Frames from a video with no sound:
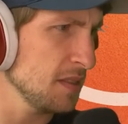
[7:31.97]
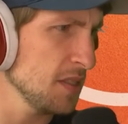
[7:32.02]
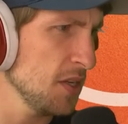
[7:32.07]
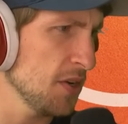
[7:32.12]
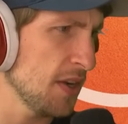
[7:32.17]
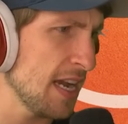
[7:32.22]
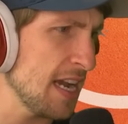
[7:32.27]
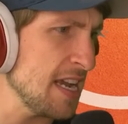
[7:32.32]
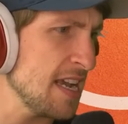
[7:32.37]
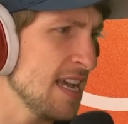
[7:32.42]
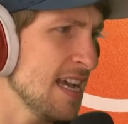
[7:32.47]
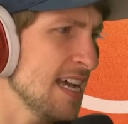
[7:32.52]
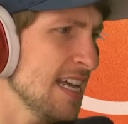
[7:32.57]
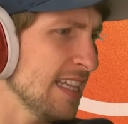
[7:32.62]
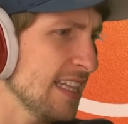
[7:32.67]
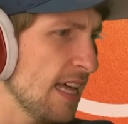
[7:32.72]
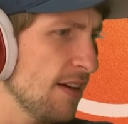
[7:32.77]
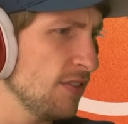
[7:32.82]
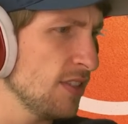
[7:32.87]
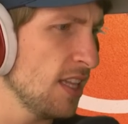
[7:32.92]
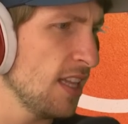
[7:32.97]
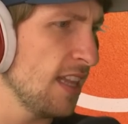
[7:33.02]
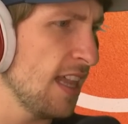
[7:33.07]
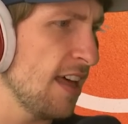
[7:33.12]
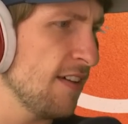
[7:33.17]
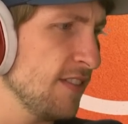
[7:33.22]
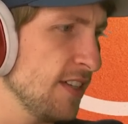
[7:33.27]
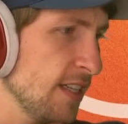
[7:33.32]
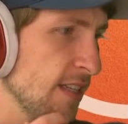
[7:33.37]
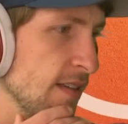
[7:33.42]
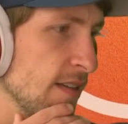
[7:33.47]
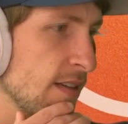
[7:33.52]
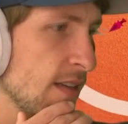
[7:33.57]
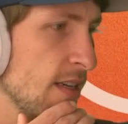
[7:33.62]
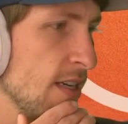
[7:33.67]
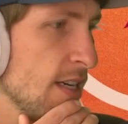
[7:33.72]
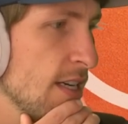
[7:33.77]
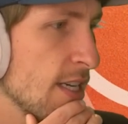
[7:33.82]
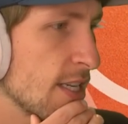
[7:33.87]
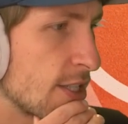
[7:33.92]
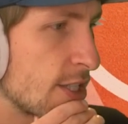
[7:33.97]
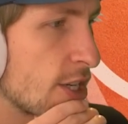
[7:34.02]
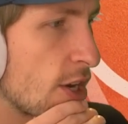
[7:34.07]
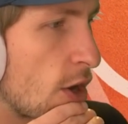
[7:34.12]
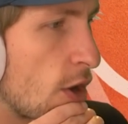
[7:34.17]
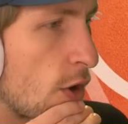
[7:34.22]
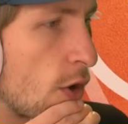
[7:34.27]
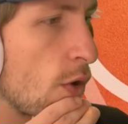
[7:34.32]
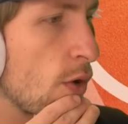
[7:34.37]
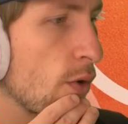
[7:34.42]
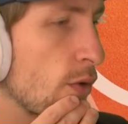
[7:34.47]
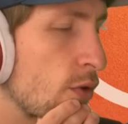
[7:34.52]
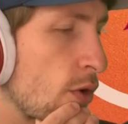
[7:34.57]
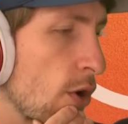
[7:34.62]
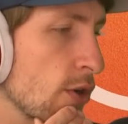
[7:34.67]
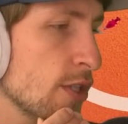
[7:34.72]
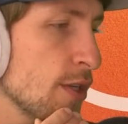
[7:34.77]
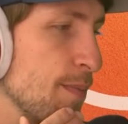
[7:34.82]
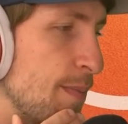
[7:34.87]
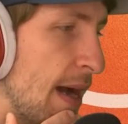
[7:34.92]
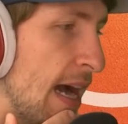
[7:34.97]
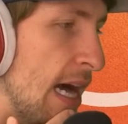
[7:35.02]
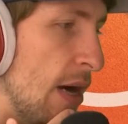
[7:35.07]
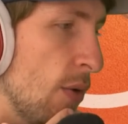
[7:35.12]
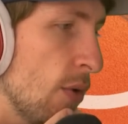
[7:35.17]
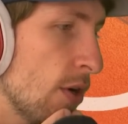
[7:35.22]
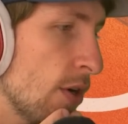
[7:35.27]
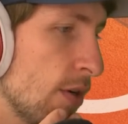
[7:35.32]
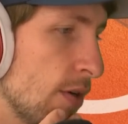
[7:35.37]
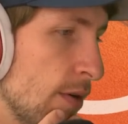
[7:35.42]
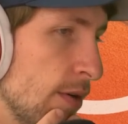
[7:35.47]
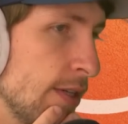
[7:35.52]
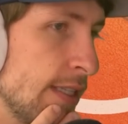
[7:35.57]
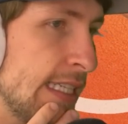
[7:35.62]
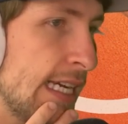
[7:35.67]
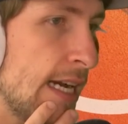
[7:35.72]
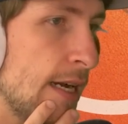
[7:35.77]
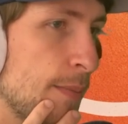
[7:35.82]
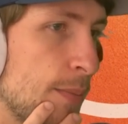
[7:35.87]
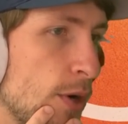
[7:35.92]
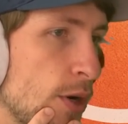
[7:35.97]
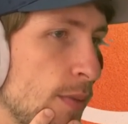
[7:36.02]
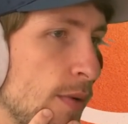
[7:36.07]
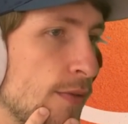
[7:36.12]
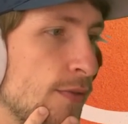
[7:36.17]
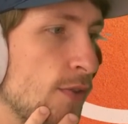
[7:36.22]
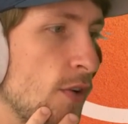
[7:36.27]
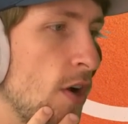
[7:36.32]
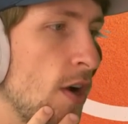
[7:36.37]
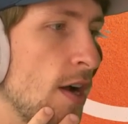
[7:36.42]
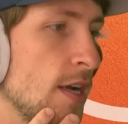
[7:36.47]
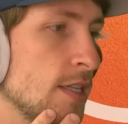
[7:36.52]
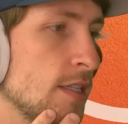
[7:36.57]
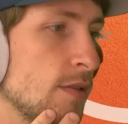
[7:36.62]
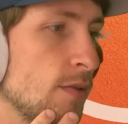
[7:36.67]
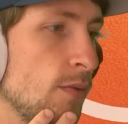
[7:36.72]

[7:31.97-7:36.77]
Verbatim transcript: Okay, level eleven. So, grows in power. Yeah, Permafrost.